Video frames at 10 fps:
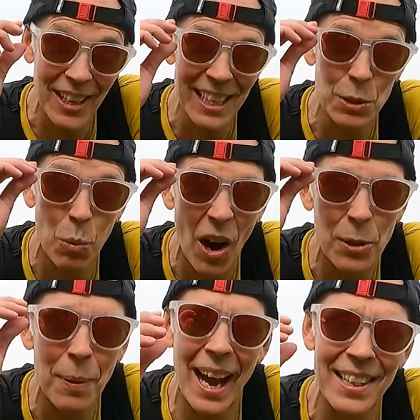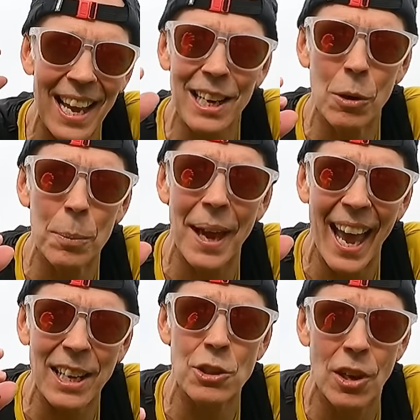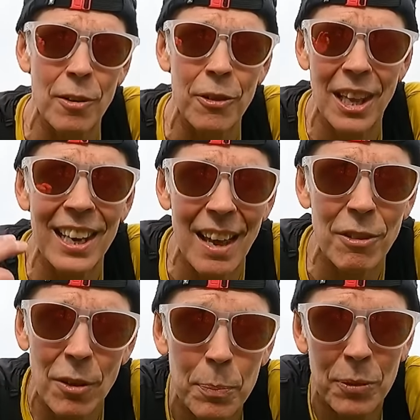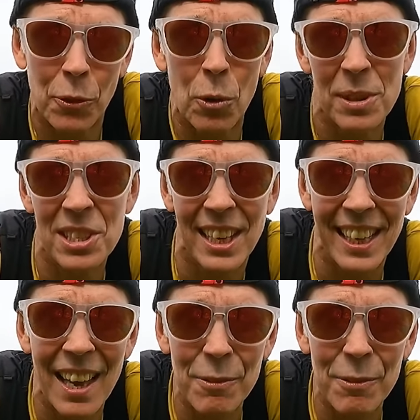I think it's worth paying that little bit extra for the level of performance it